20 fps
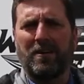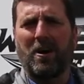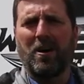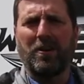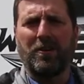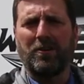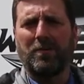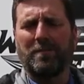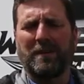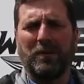
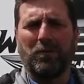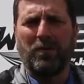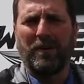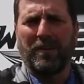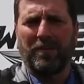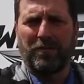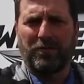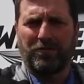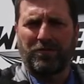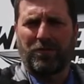arguably one
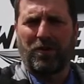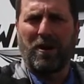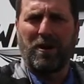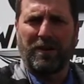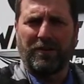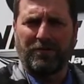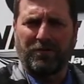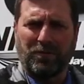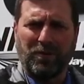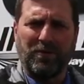of the
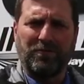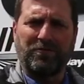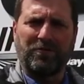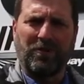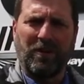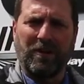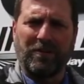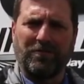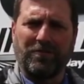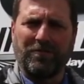strongest roof
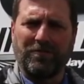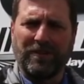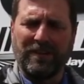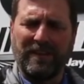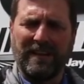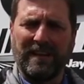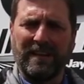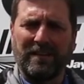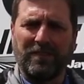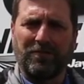structures
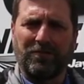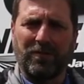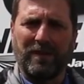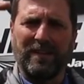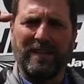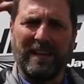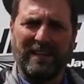in the industry.